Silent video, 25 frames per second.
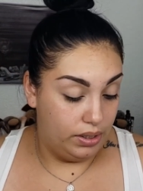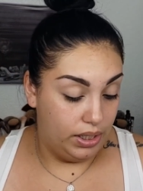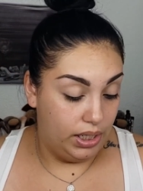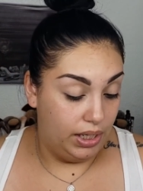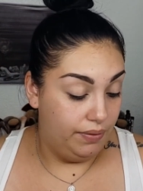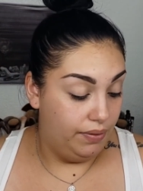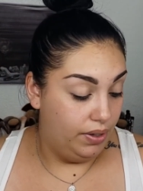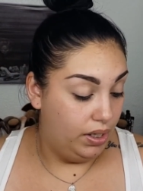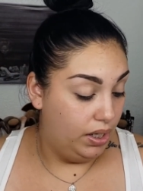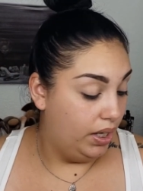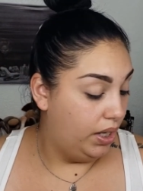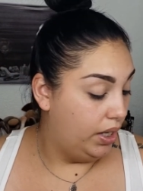
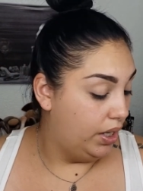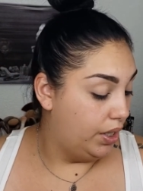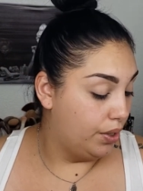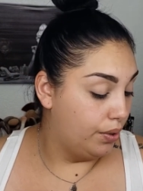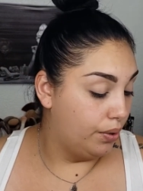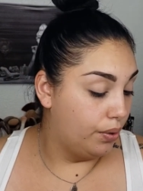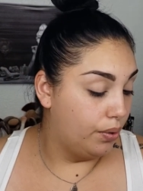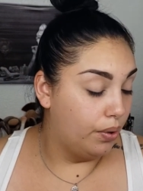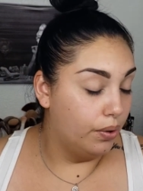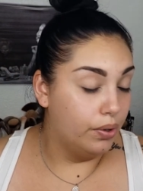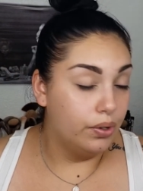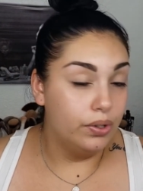even an inner
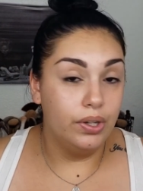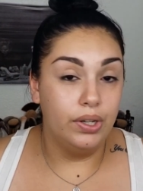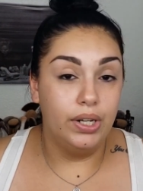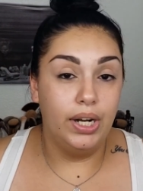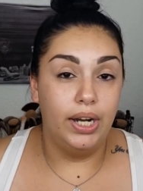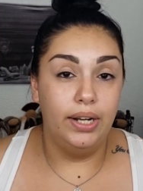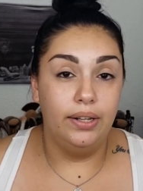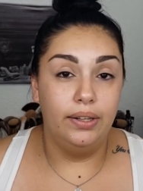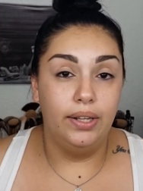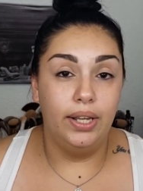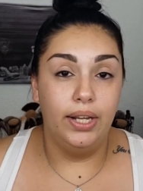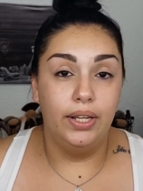corner
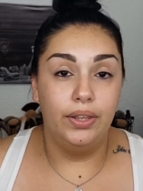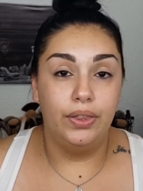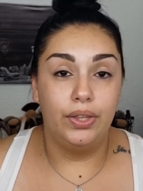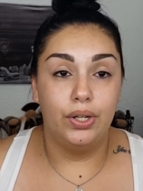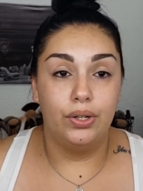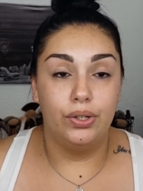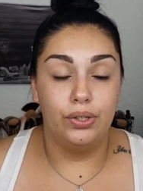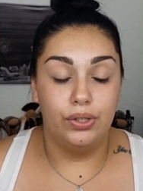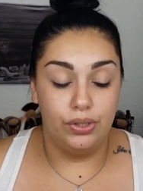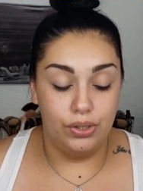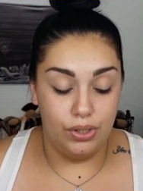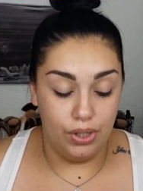highlight.
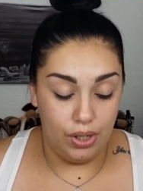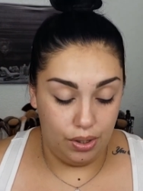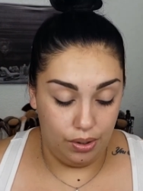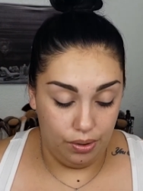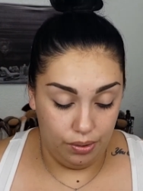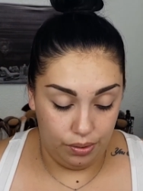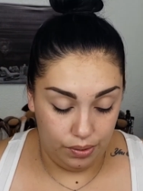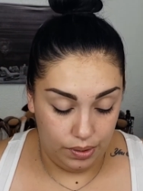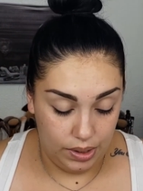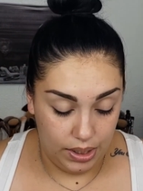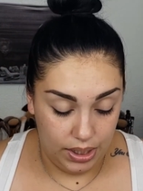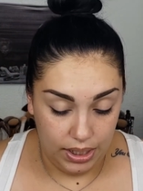There's
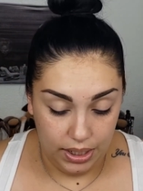no